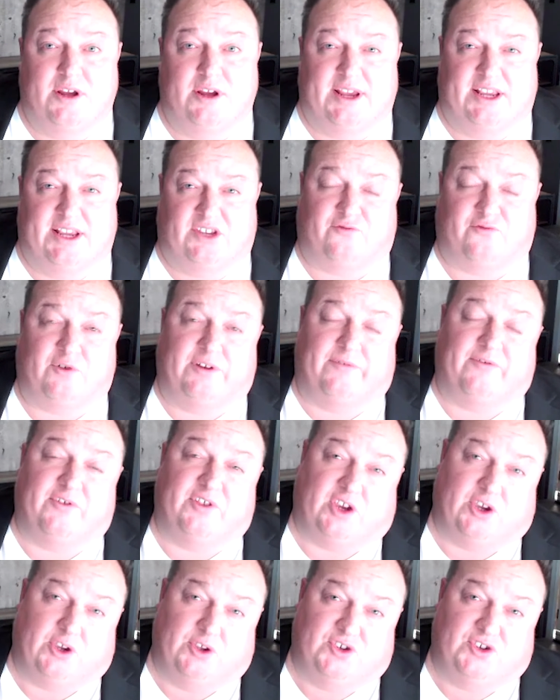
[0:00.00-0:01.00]
It's free for
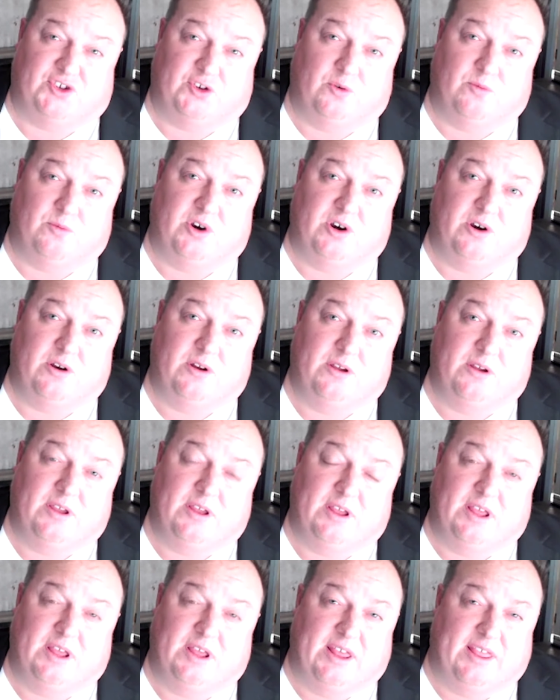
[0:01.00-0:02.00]
the consumer.
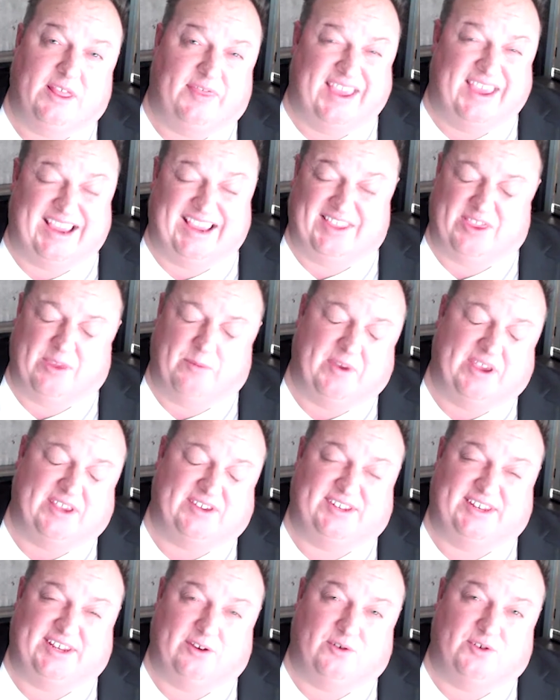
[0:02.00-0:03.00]
They get the
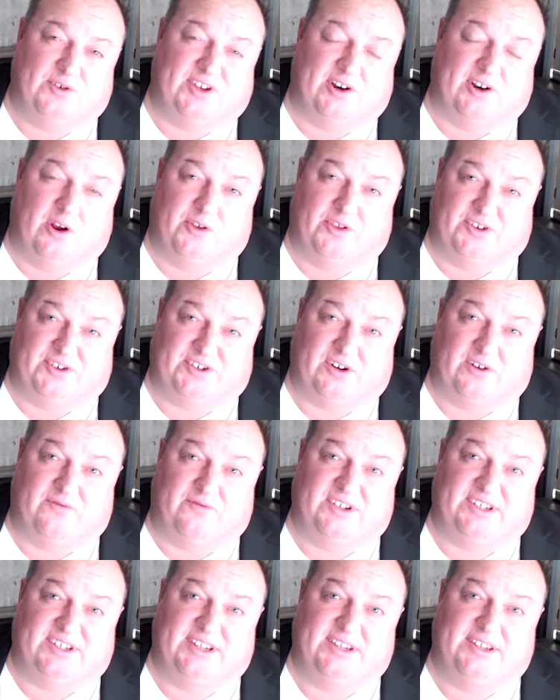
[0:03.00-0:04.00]
best deals on all the
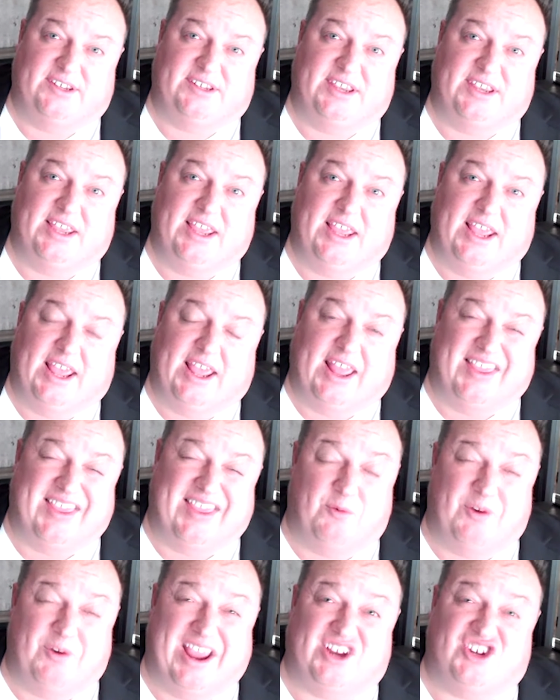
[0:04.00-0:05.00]
services. And then
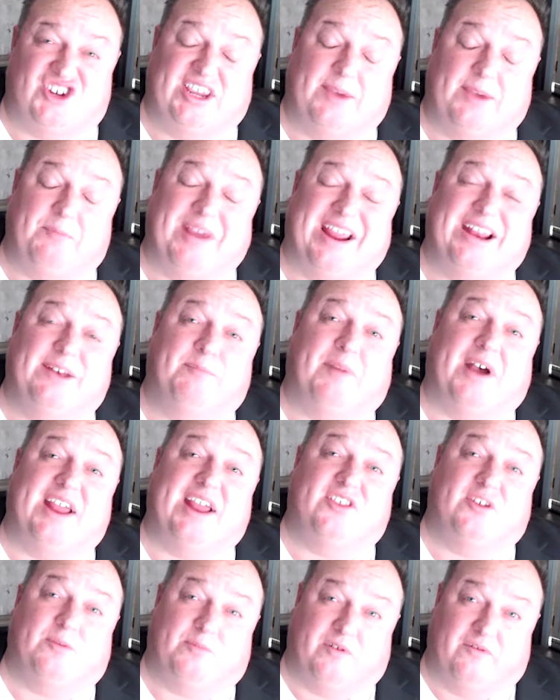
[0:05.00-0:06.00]
we actually get paid by
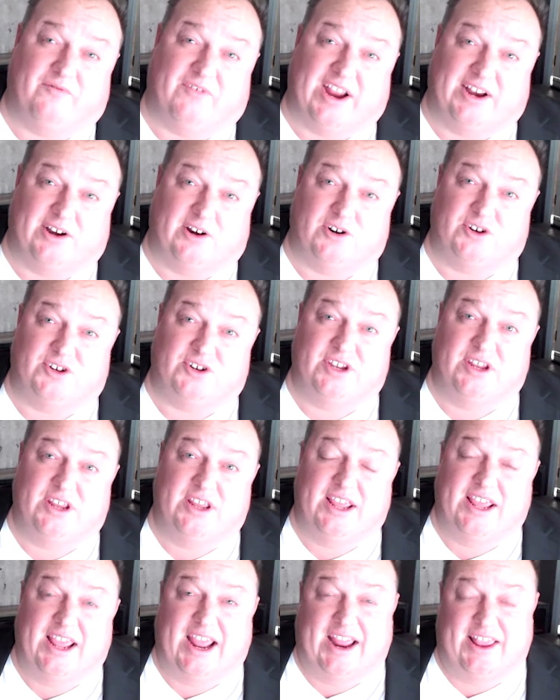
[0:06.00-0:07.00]
the providers.
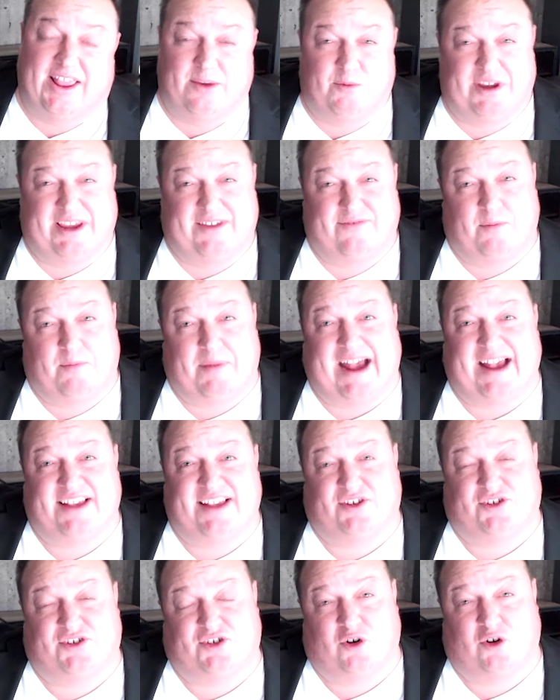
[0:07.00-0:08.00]
And then we even
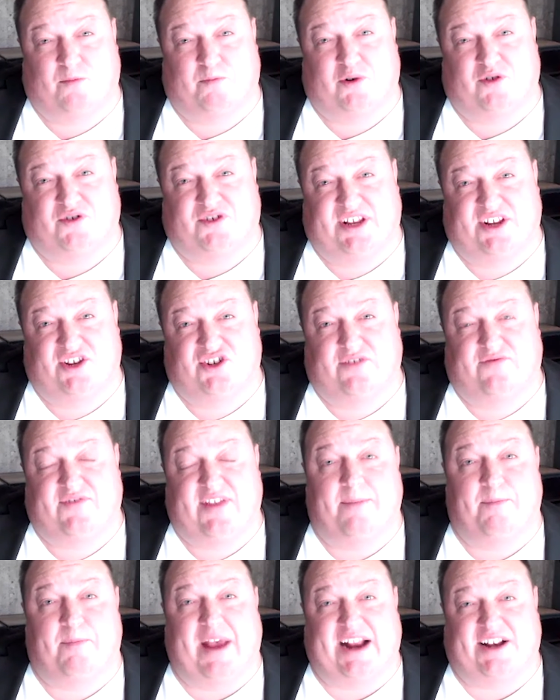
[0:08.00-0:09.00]
pass a certain percentage of
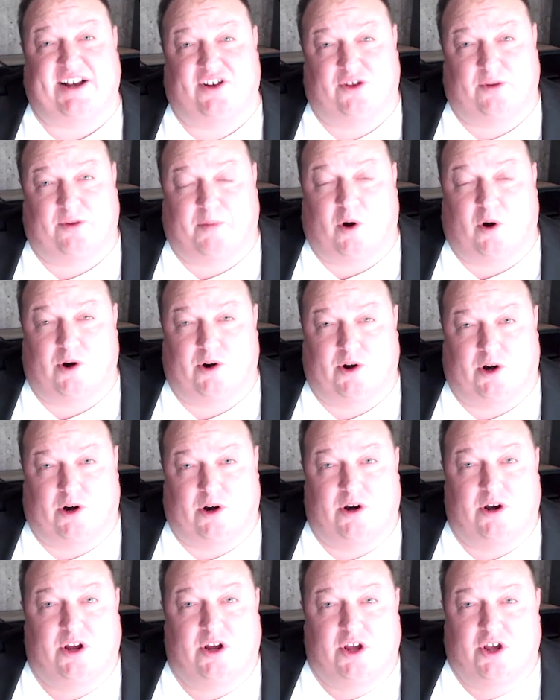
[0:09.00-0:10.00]
that back to the
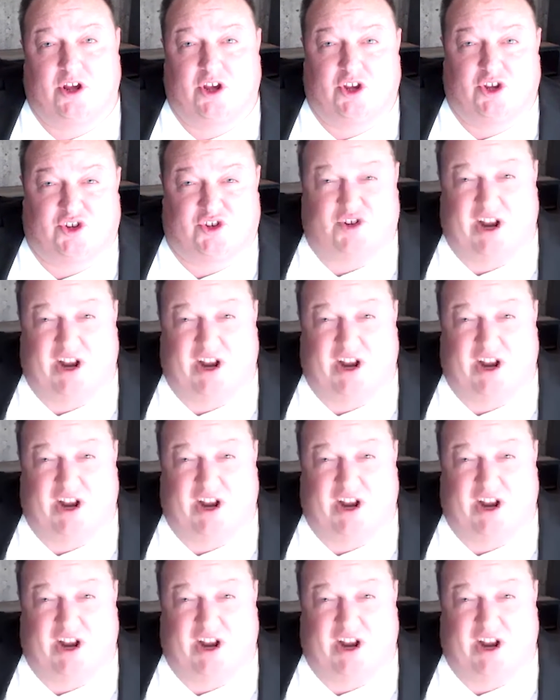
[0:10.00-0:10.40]
partner. Right.